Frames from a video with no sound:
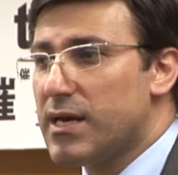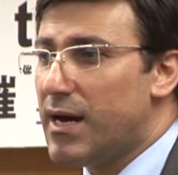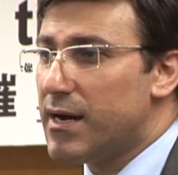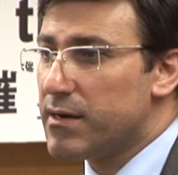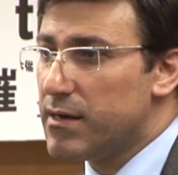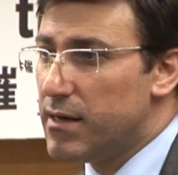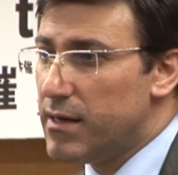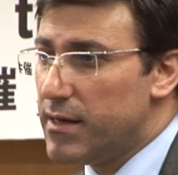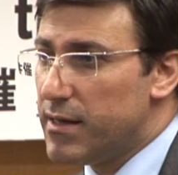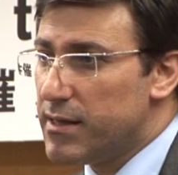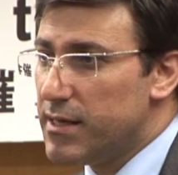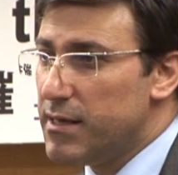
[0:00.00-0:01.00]
are
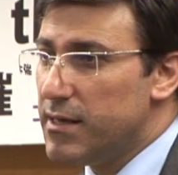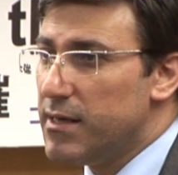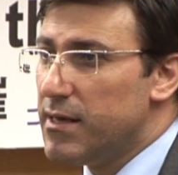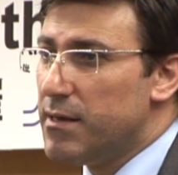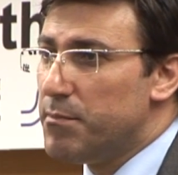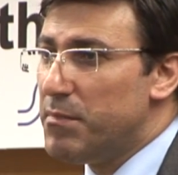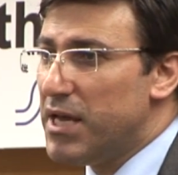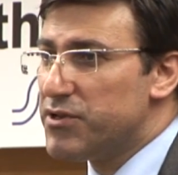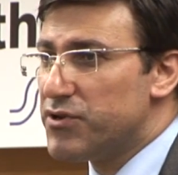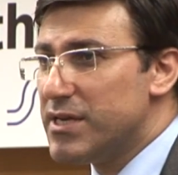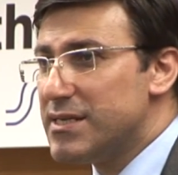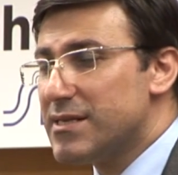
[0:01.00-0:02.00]
the main
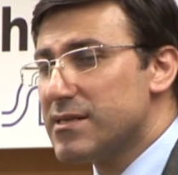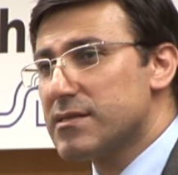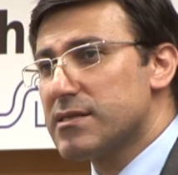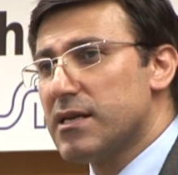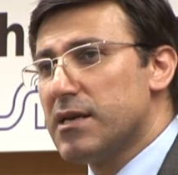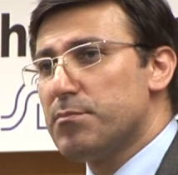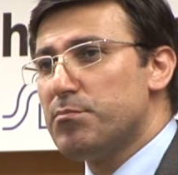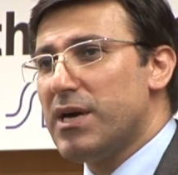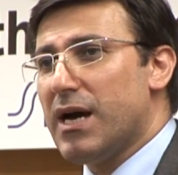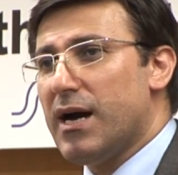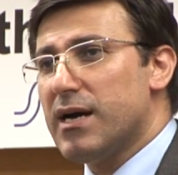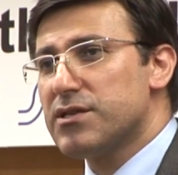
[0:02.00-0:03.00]
reasons
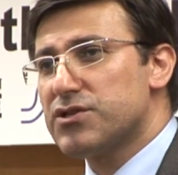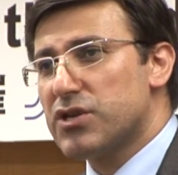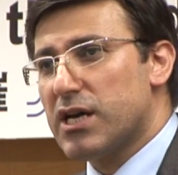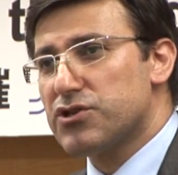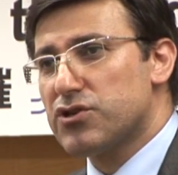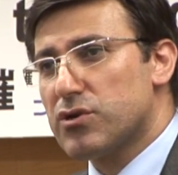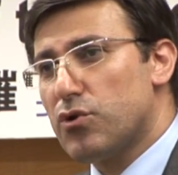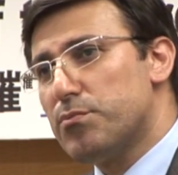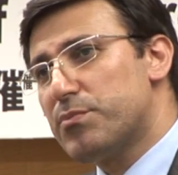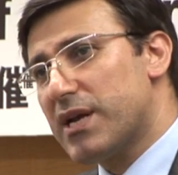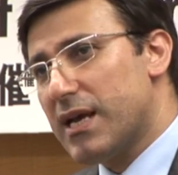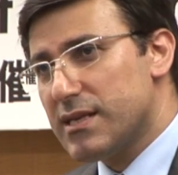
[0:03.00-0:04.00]
behind such
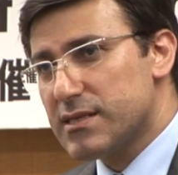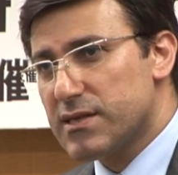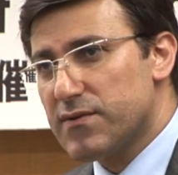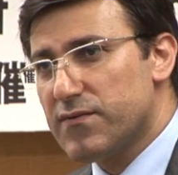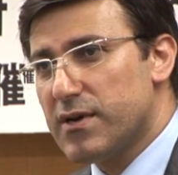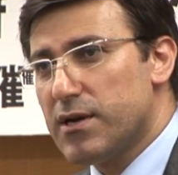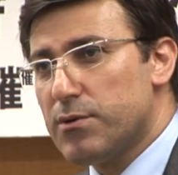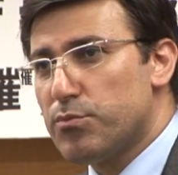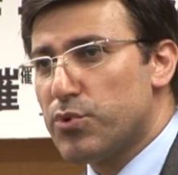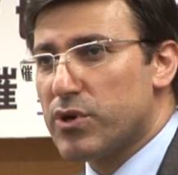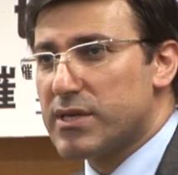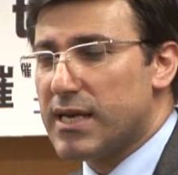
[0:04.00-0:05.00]
comprehensive
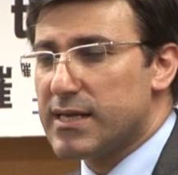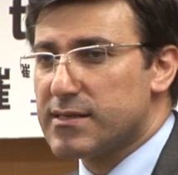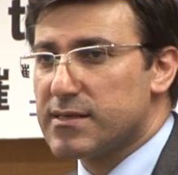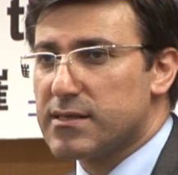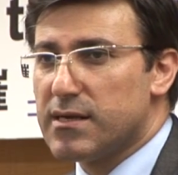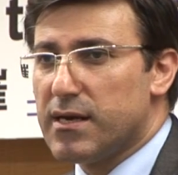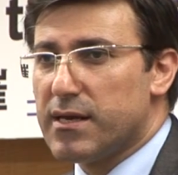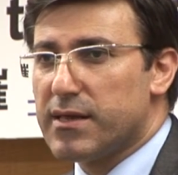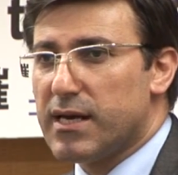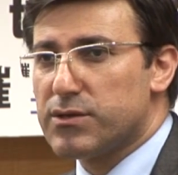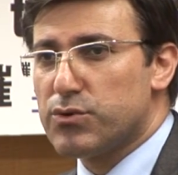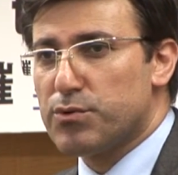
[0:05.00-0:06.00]
protests
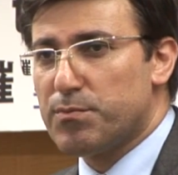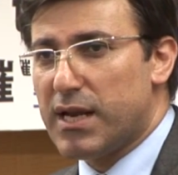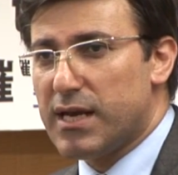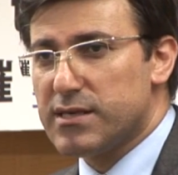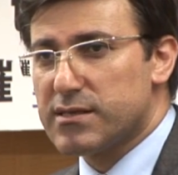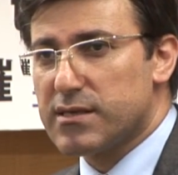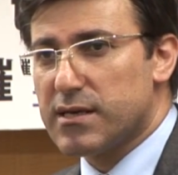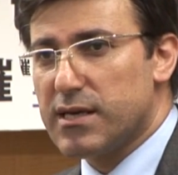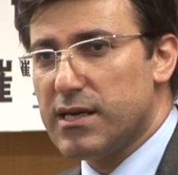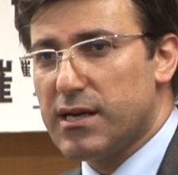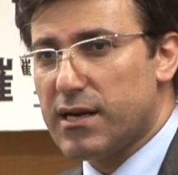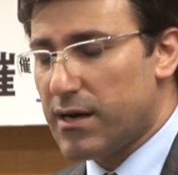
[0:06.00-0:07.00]
that took place
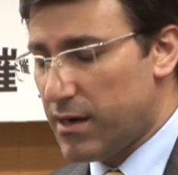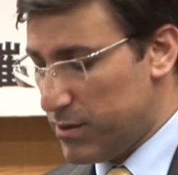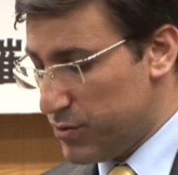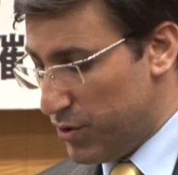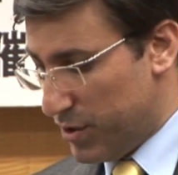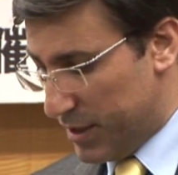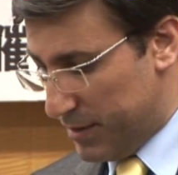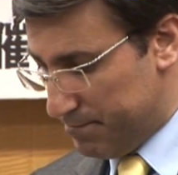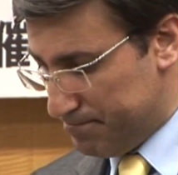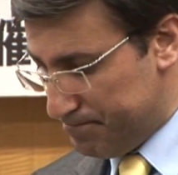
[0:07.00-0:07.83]
in and around Turkey.